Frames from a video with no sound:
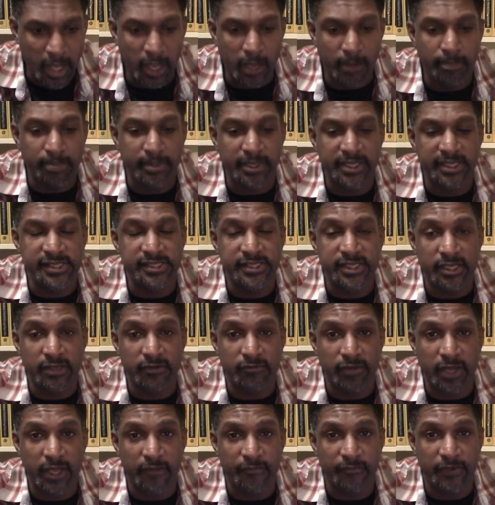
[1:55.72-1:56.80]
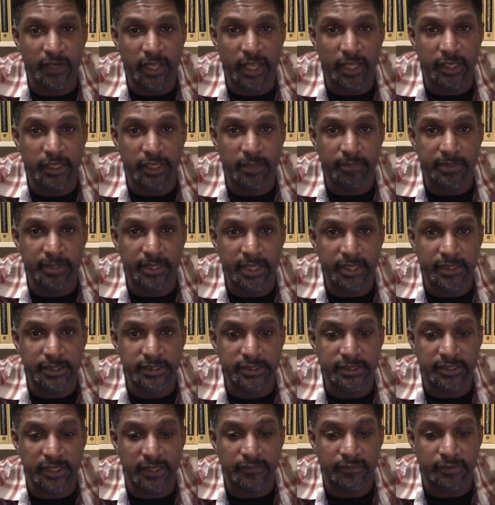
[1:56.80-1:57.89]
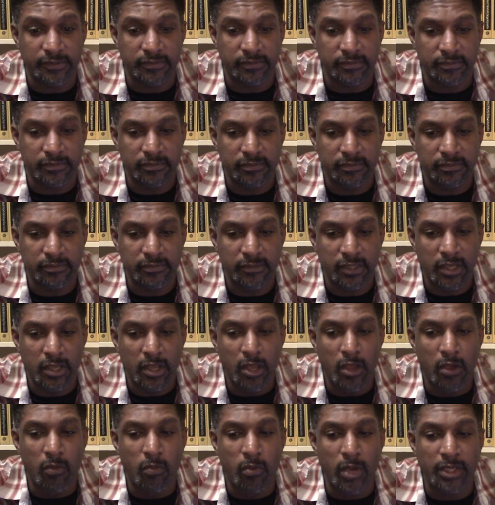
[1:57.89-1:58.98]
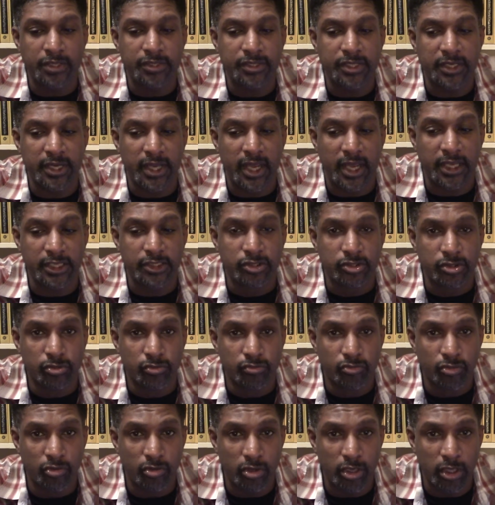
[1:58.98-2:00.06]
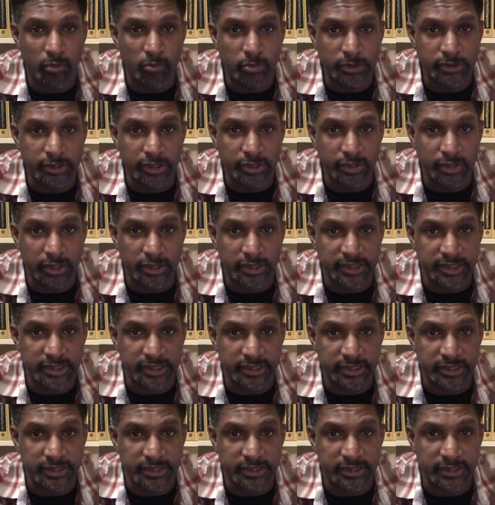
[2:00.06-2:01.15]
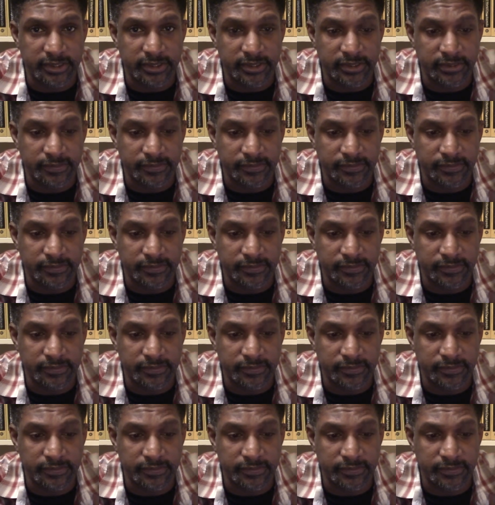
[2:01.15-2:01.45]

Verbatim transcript: Please see red flag number 97. What did I do wrong with the narcissist?